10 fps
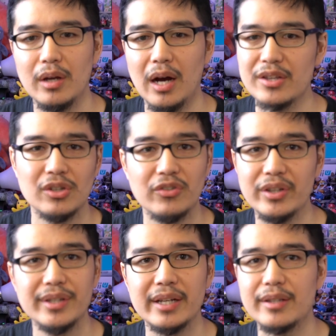I still
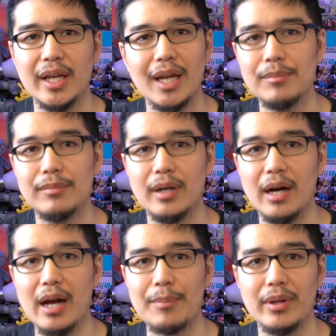really like the game. Uh,
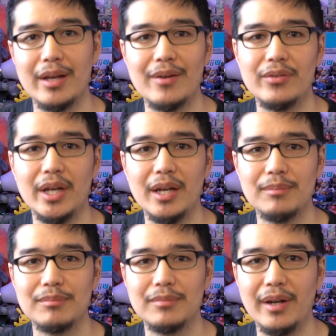I play it every day,
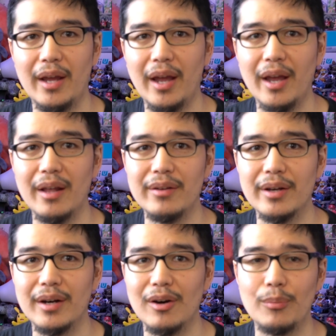and
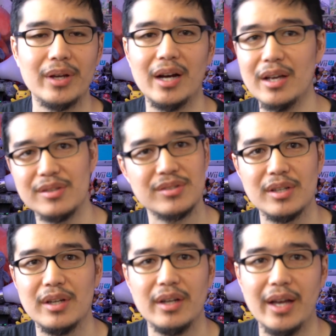uh, hope you guys
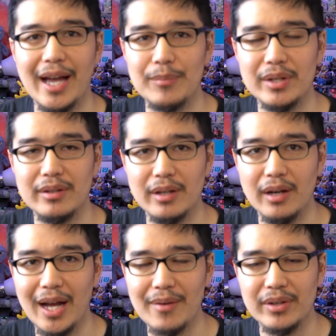have been
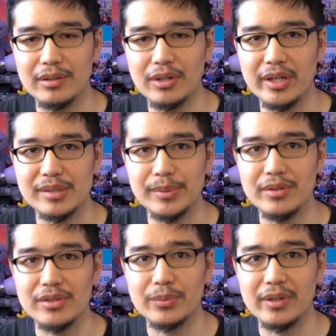uh, having good
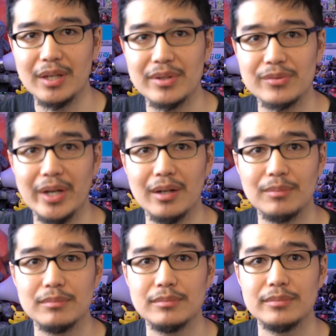experiences with the game as well.
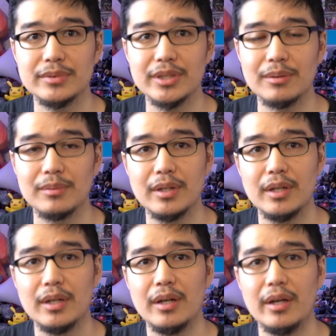So,
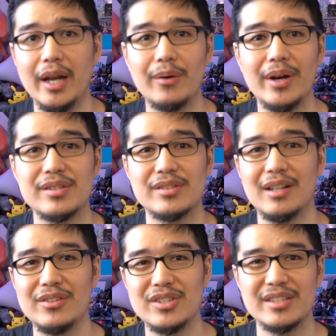anyways,
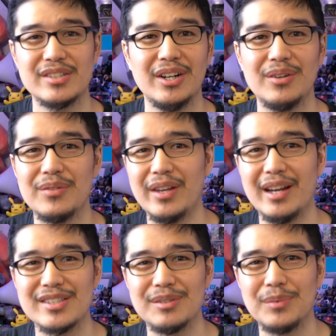I'll let you guys go. Thank you
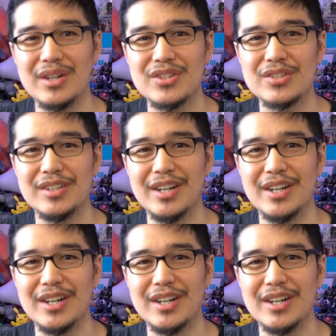guys so much.